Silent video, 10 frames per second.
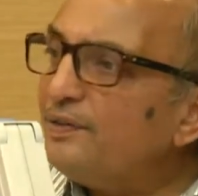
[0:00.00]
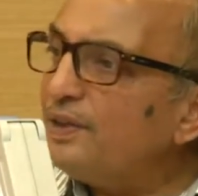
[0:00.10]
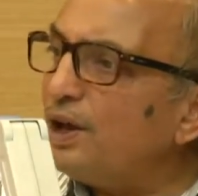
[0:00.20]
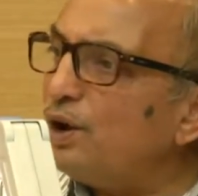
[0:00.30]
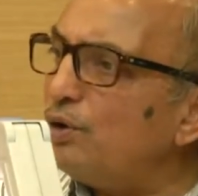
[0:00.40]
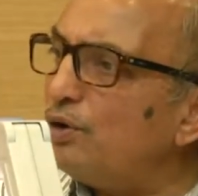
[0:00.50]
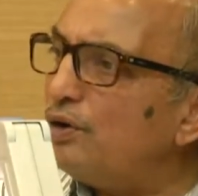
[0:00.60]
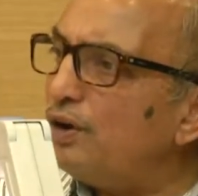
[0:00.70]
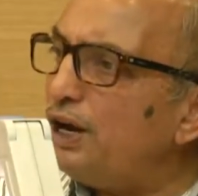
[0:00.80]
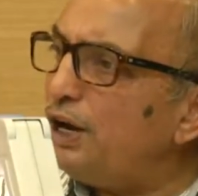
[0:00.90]
Now,
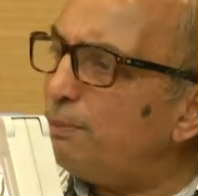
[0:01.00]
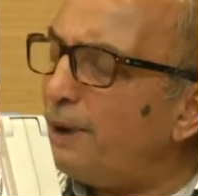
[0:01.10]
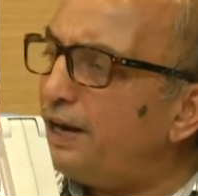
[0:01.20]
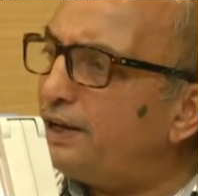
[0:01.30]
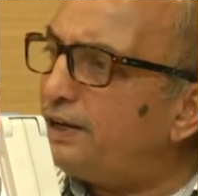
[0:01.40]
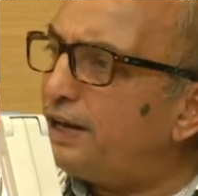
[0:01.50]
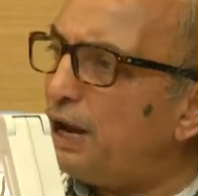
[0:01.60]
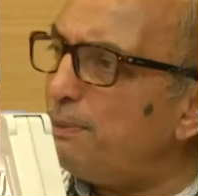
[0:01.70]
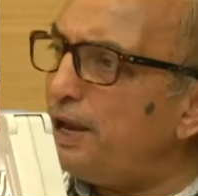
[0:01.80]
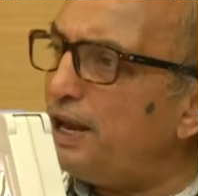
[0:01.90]
it might
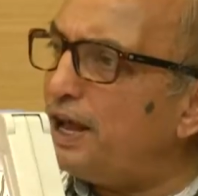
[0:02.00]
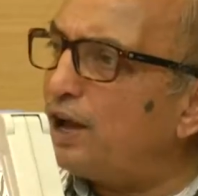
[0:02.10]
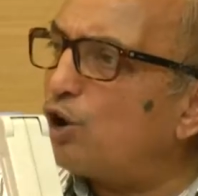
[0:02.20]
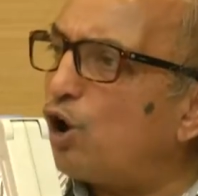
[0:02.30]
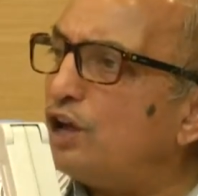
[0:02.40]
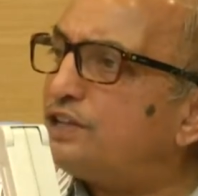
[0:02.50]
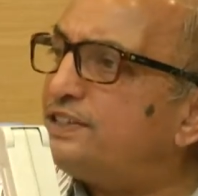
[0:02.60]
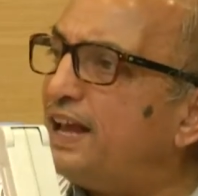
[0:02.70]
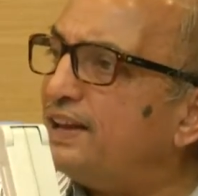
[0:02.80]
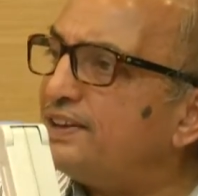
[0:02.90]
tell me in a gross
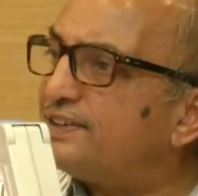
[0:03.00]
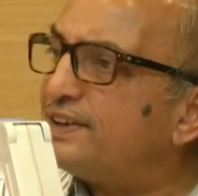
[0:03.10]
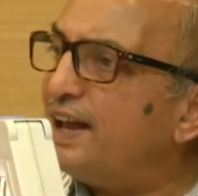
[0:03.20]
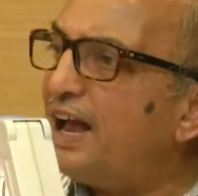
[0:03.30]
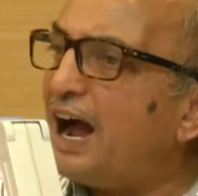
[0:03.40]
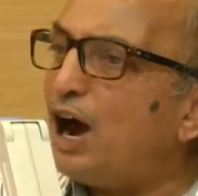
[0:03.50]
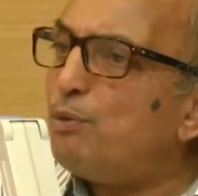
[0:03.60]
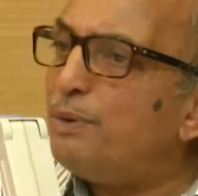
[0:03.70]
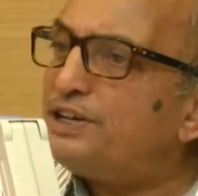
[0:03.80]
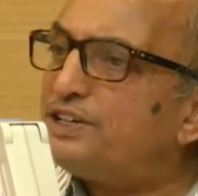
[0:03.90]
sense how
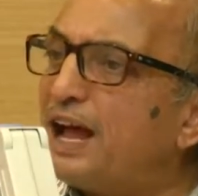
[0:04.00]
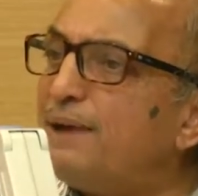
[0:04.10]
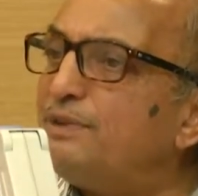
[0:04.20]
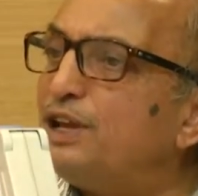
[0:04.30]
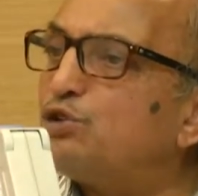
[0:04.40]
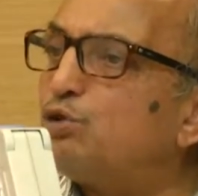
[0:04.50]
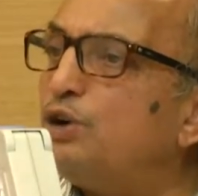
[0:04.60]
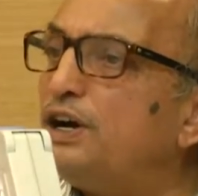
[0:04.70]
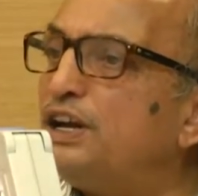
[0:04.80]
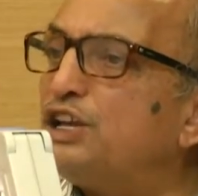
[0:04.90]
much time the
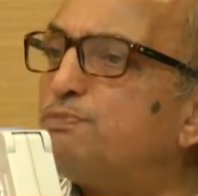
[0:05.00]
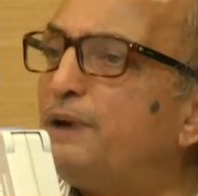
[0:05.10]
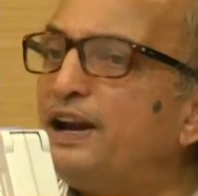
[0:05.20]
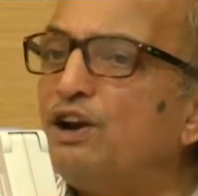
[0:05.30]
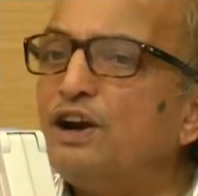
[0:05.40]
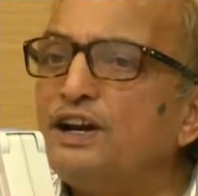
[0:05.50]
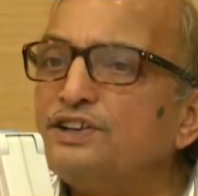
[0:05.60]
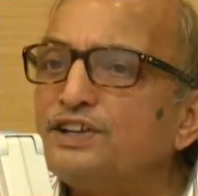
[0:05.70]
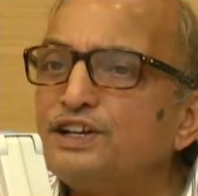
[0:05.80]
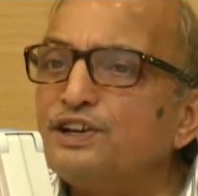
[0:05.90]
student is spending on
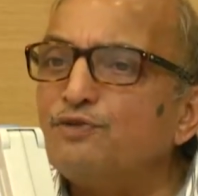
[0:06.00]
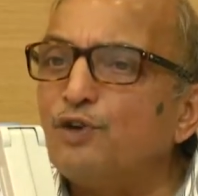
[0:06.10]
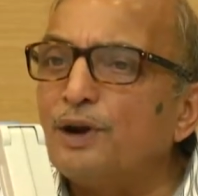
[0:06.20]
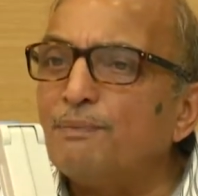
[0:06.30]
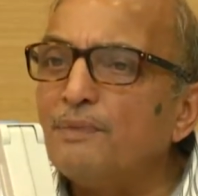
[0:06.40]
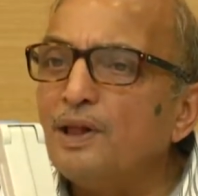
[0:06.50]
discussion forum.